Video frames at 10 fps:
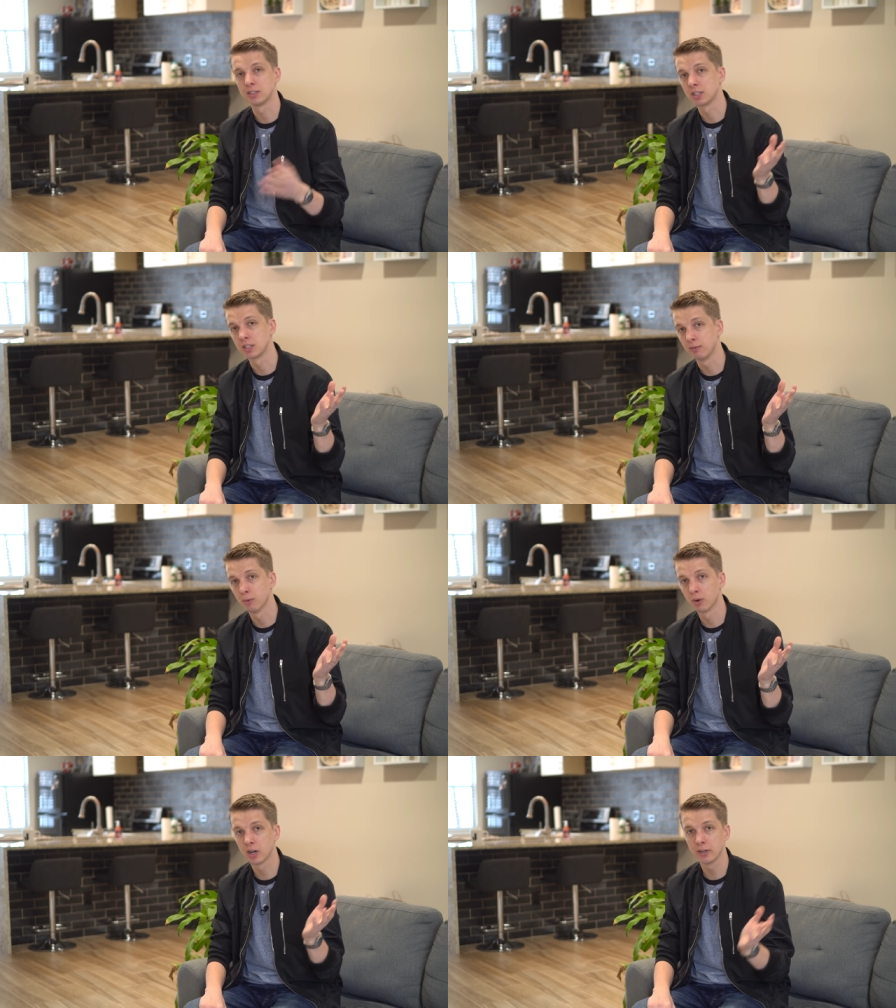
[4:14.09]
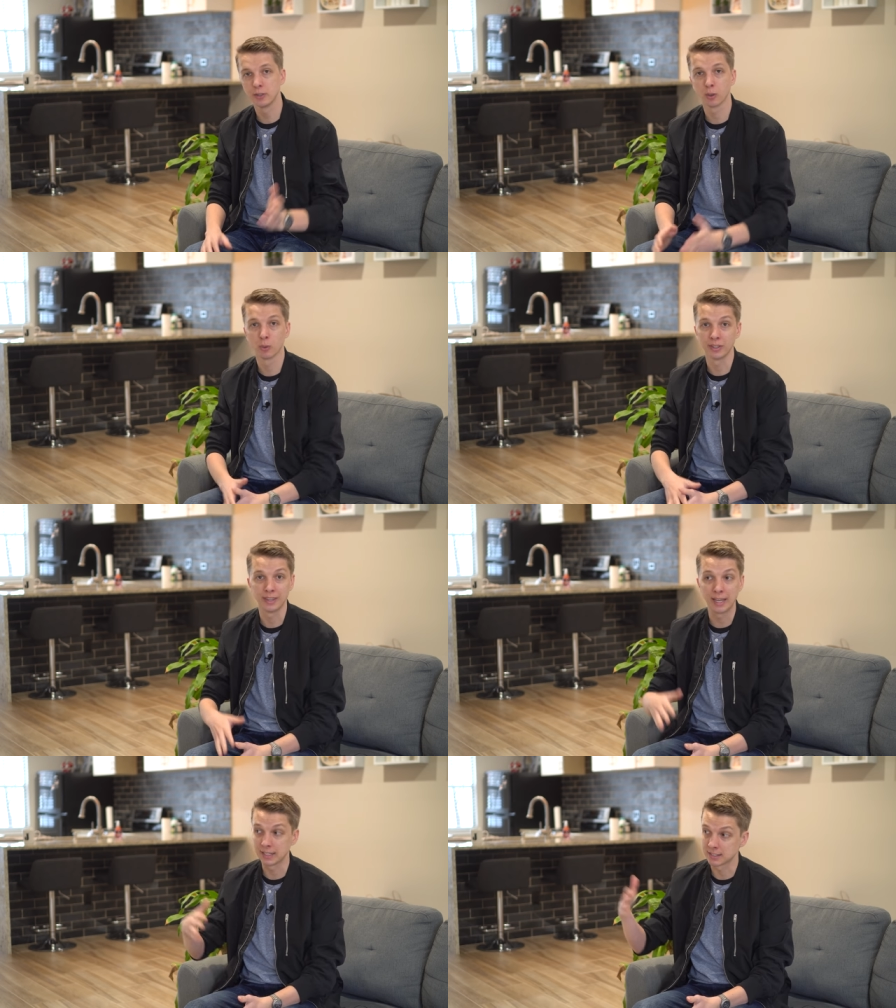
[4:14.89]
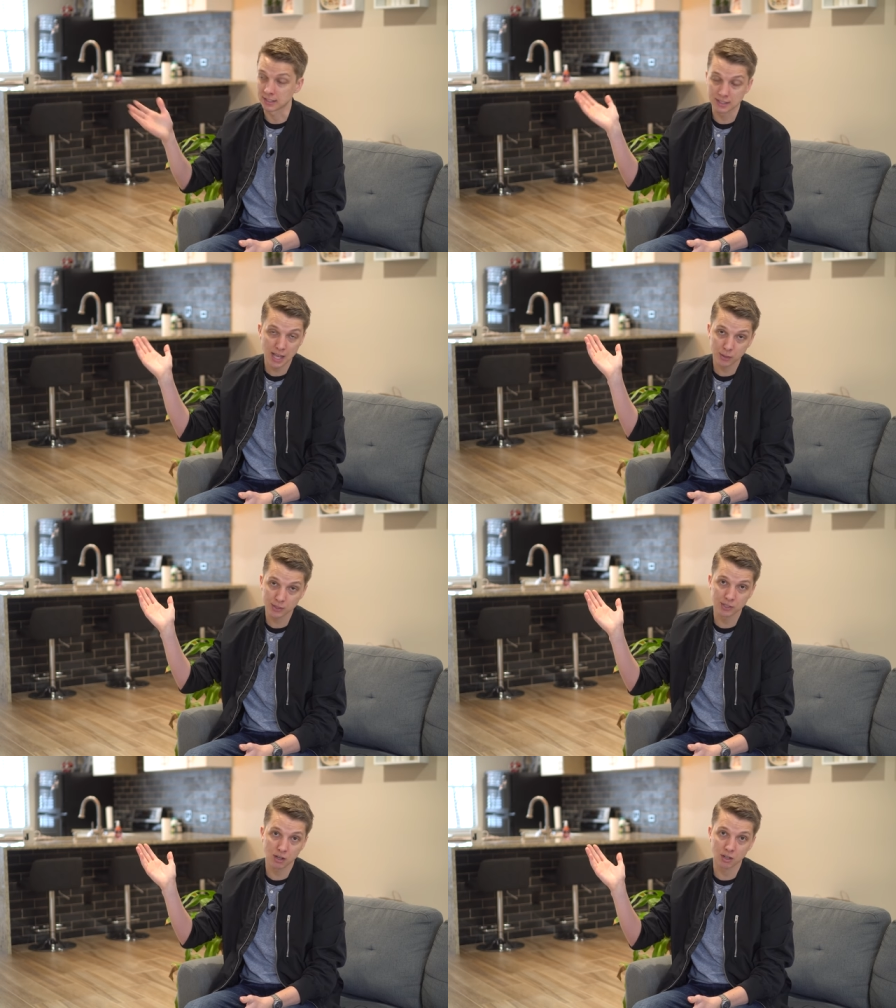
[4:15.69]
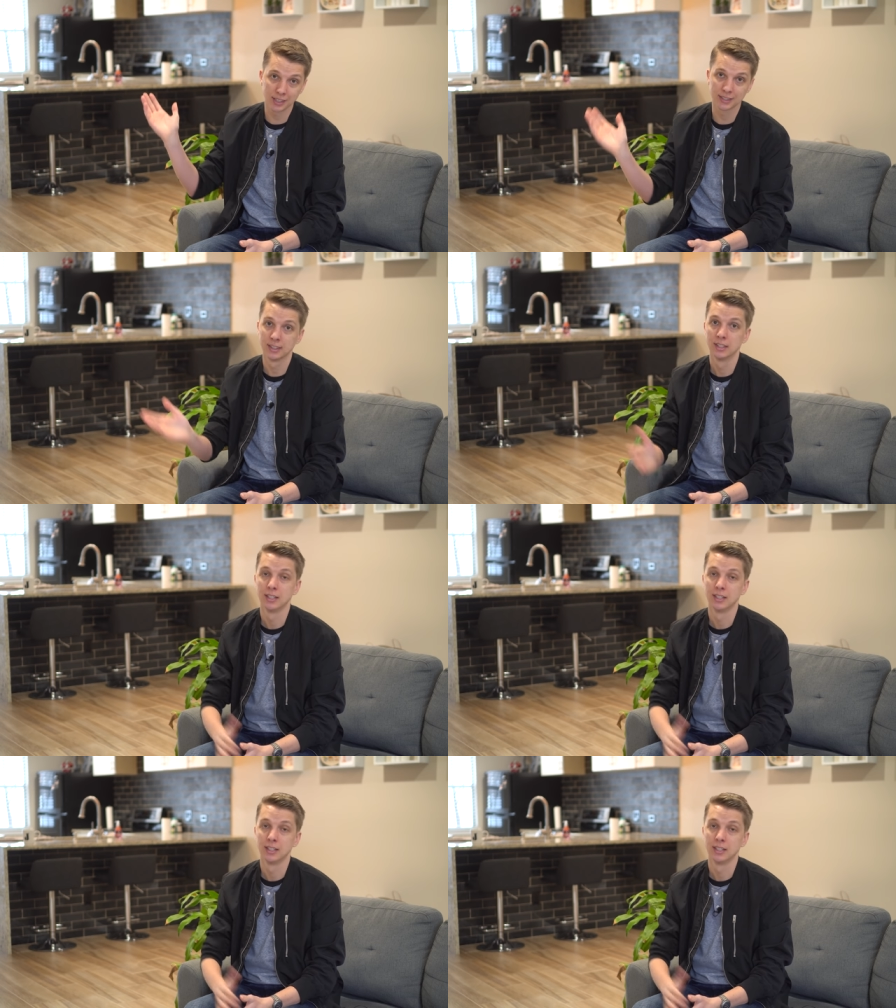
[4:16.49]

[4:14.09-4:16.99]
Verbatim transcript: A6400 or the A6000 on it,